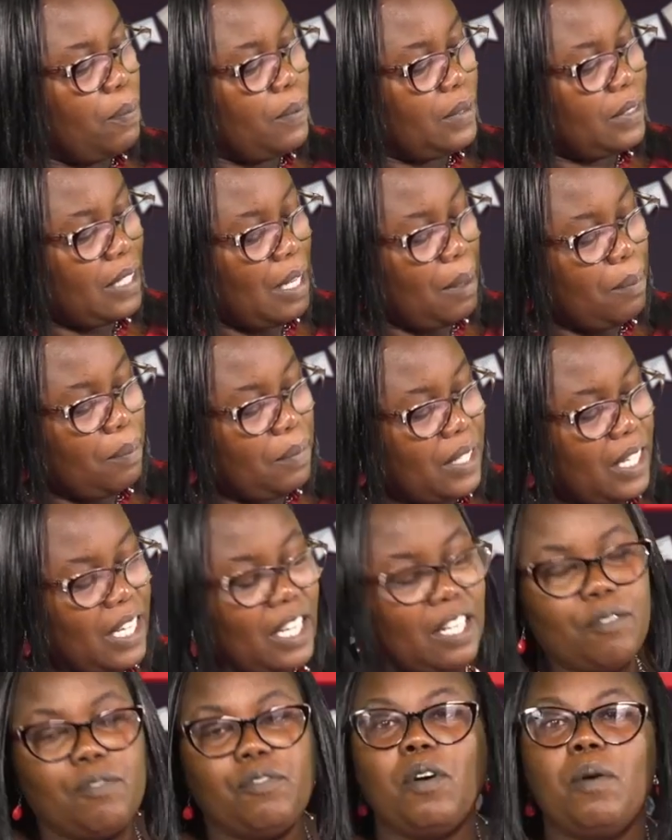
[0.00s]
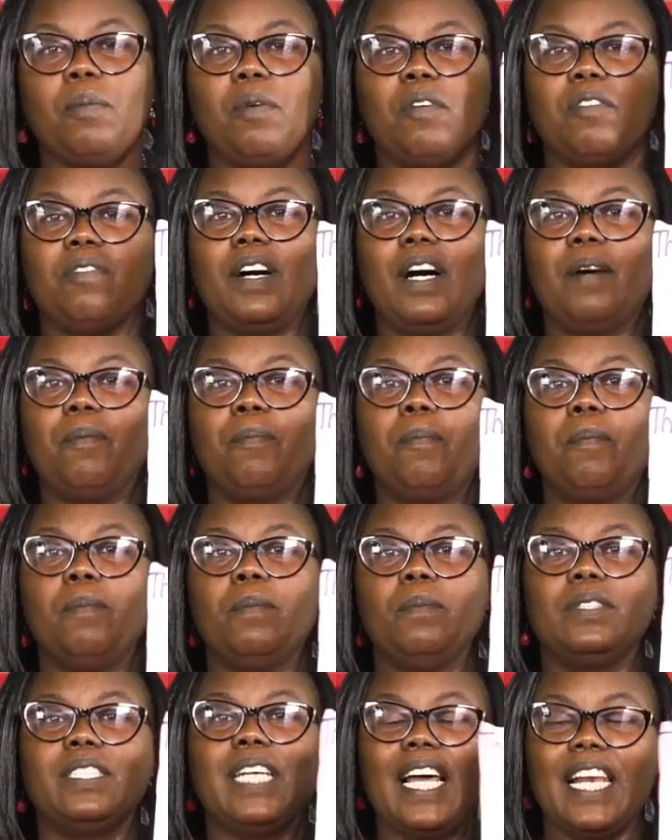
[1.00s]
something in form of a
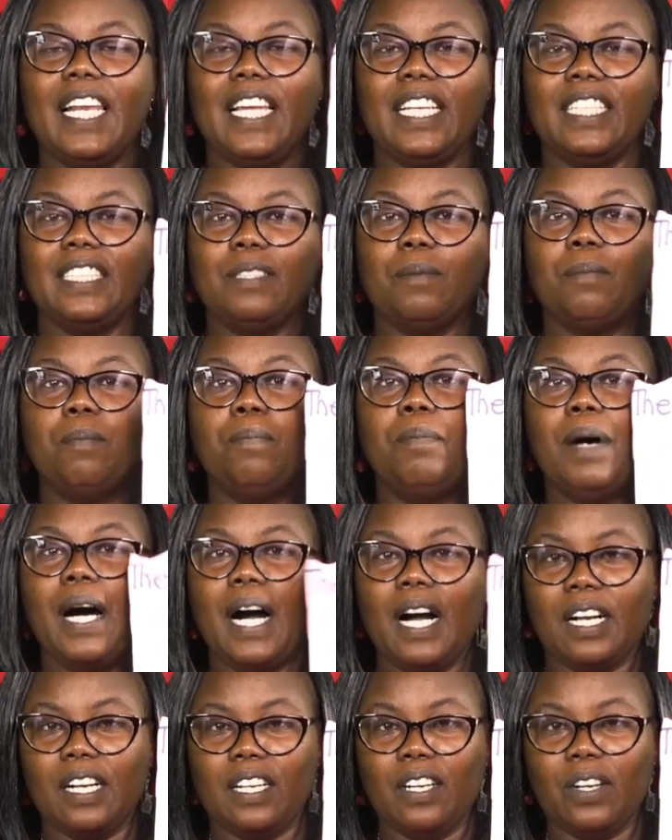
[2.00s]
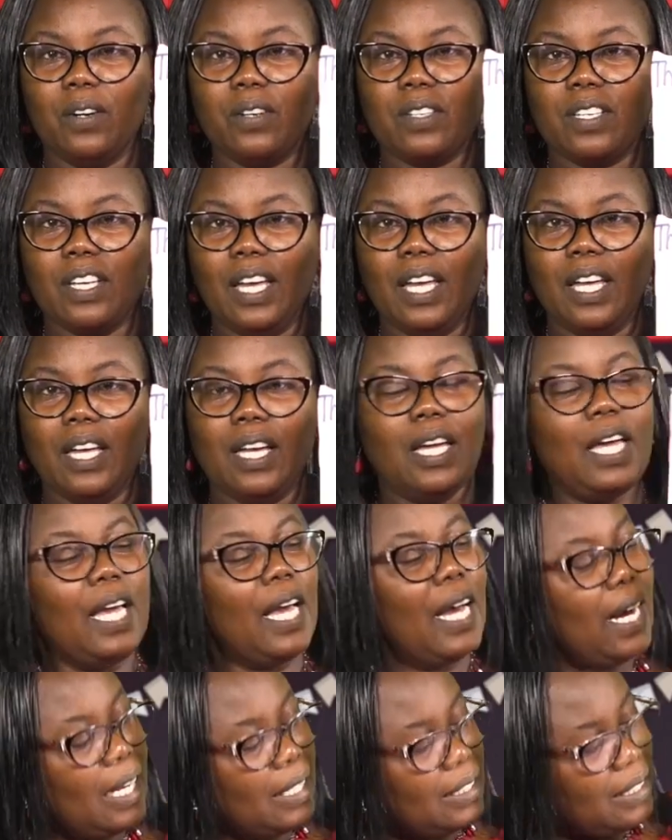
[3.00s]
talent bag, okay?
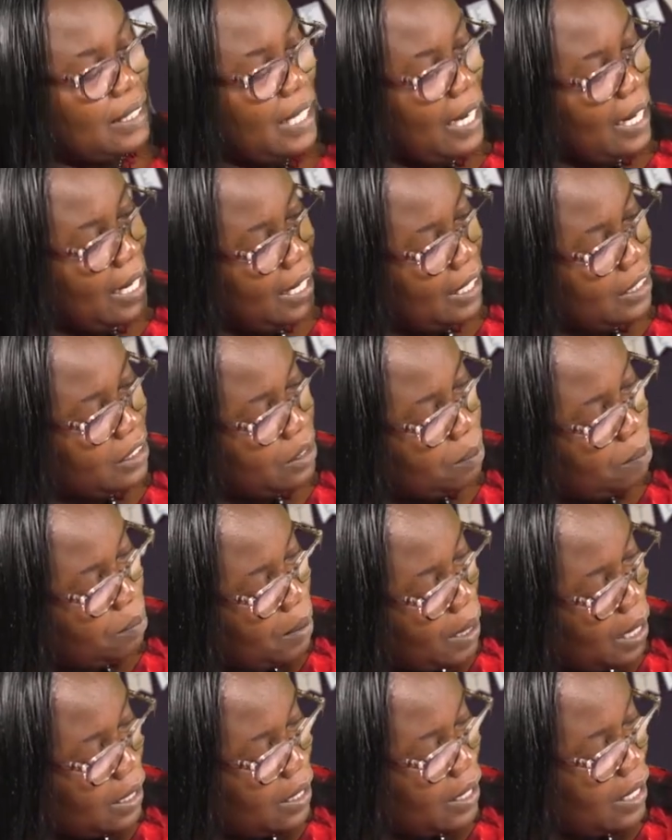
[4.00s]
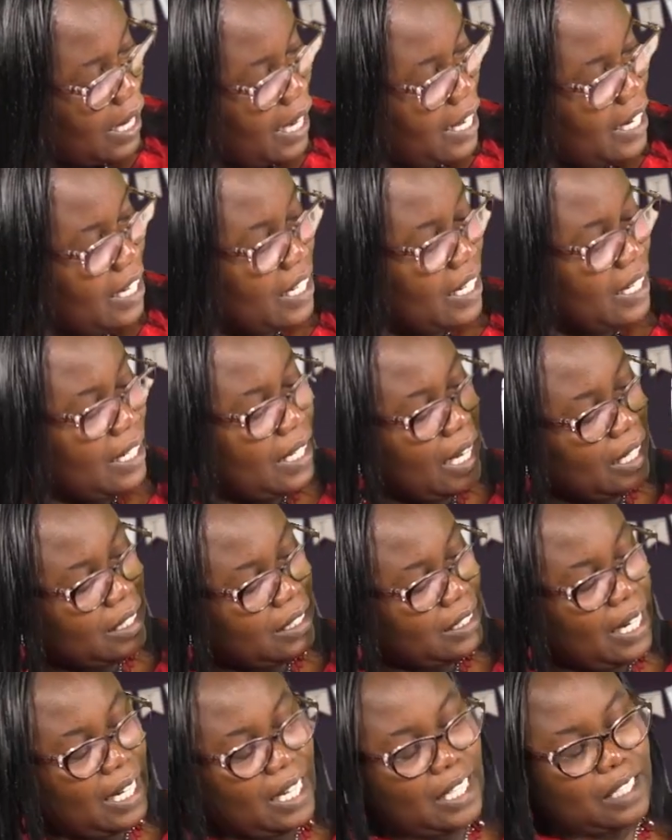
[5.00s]
A talent bag. And in that
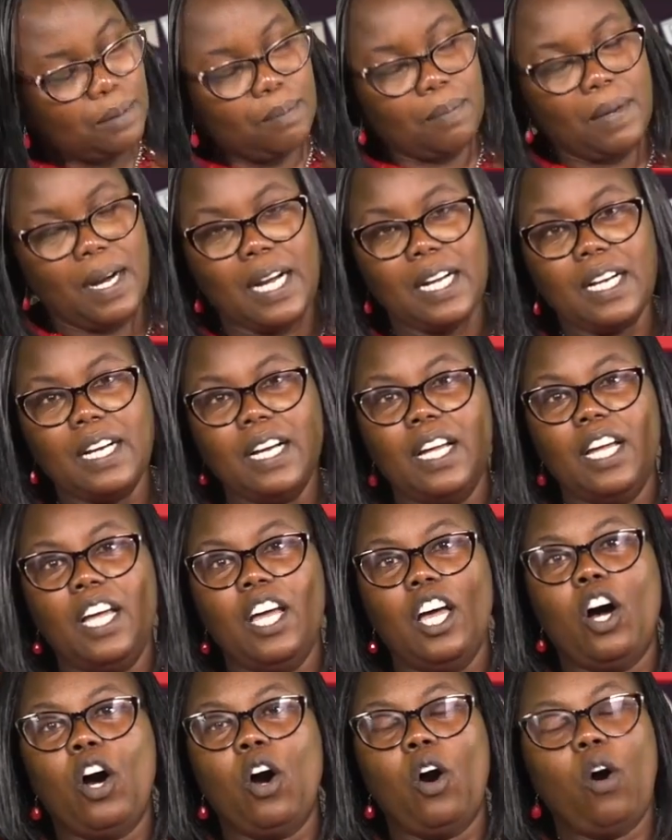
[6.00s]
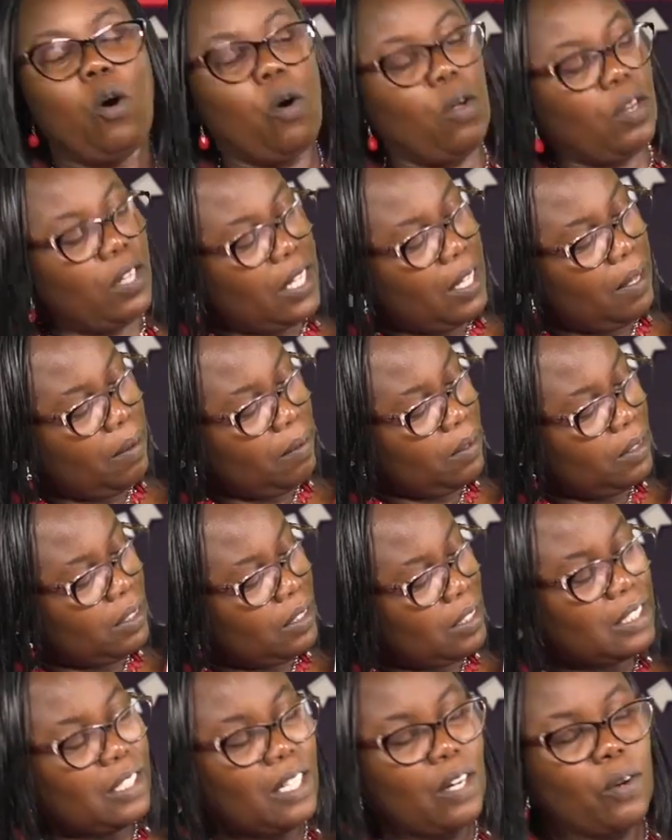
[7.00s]
talent bag, on
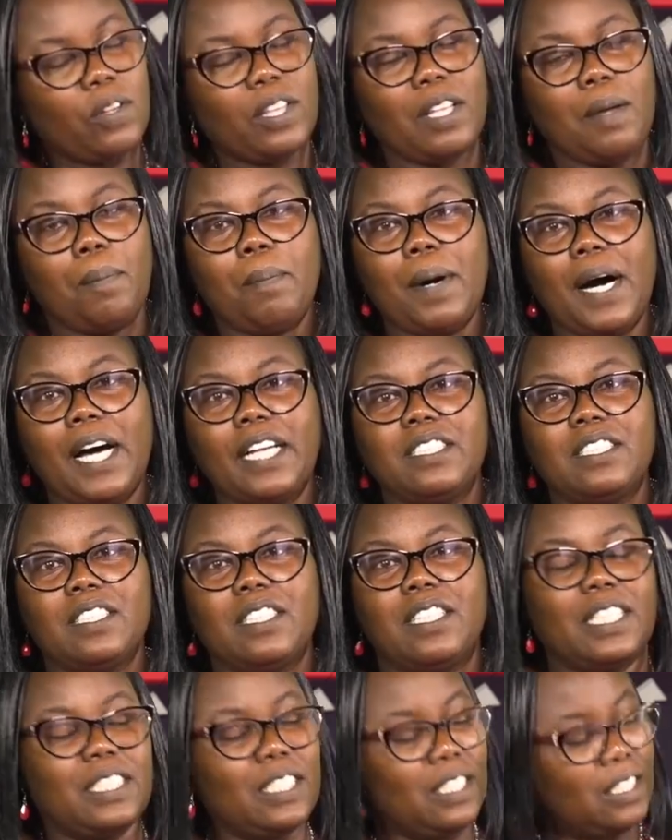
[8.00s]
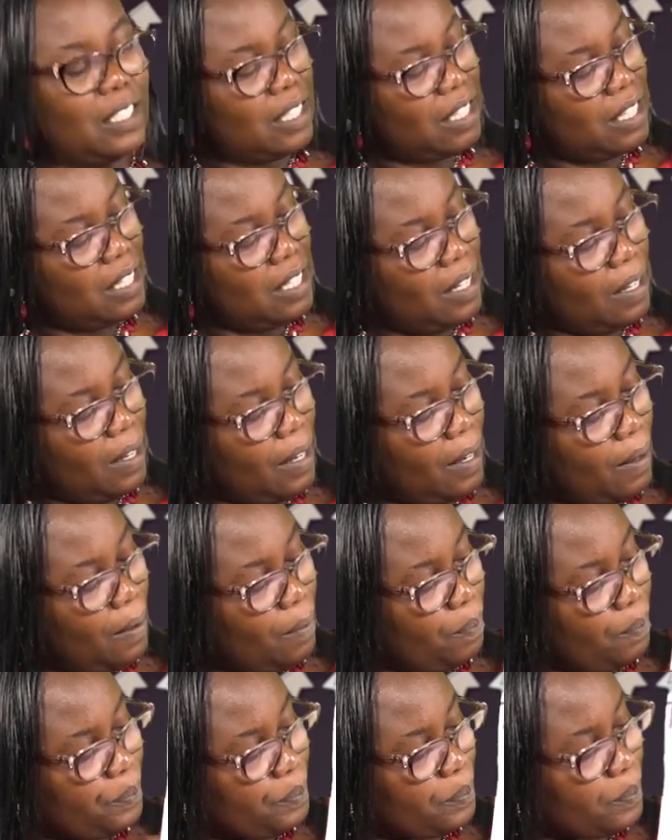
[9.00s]
the part that is,
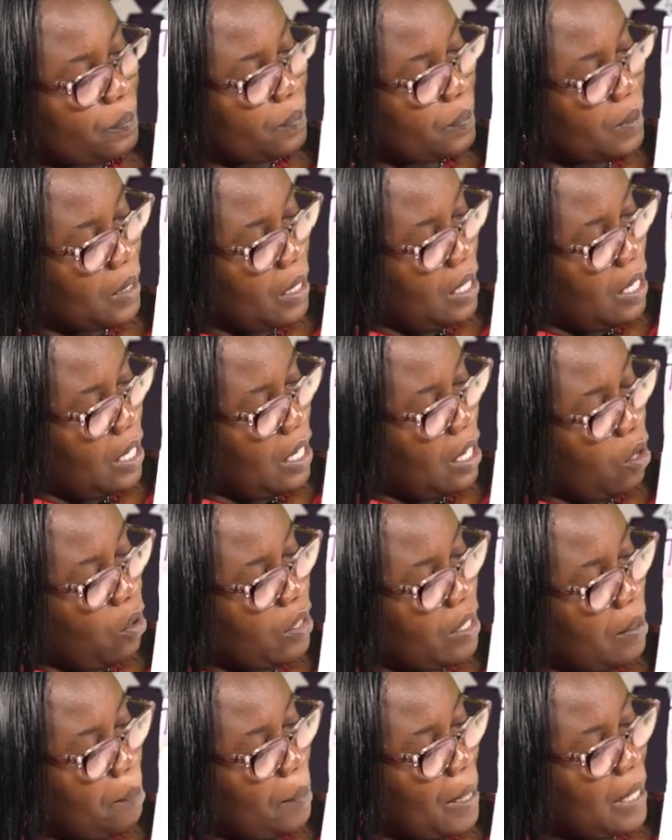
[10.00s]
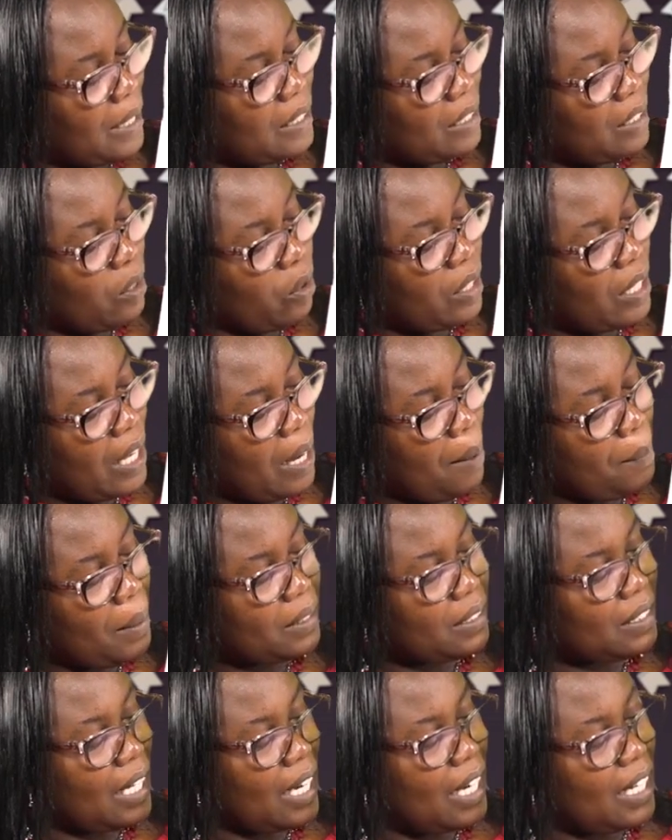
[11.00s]
on the upper
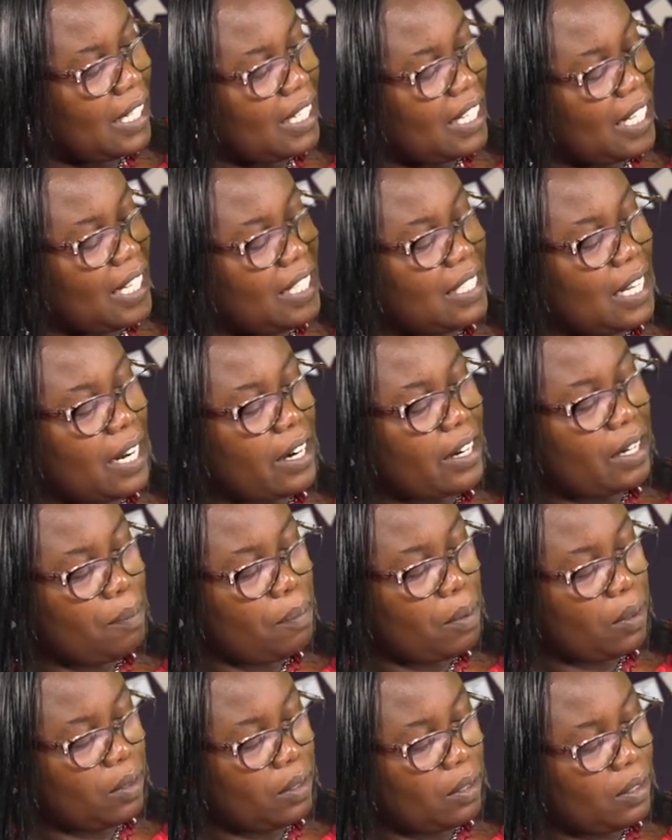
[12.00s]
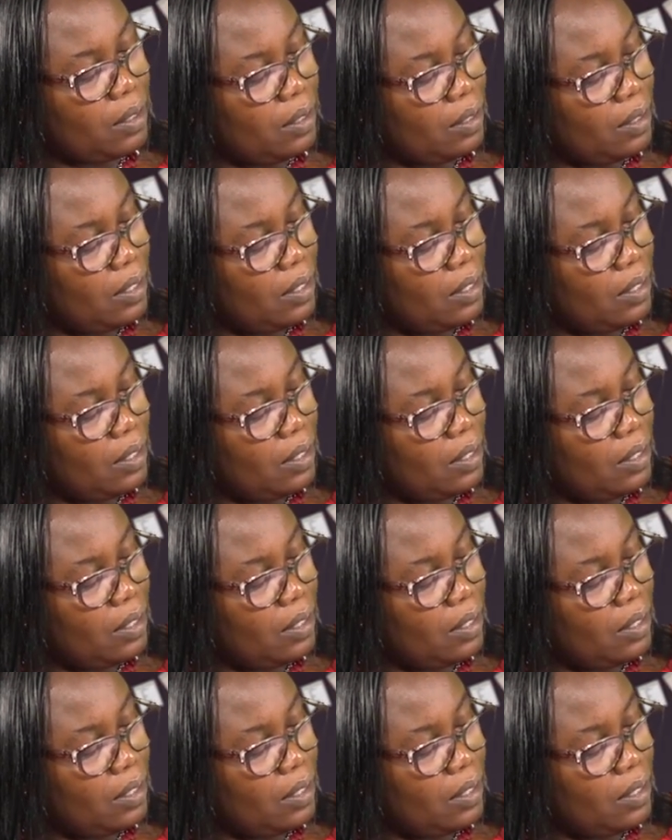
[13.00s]
side, there's a ribbon.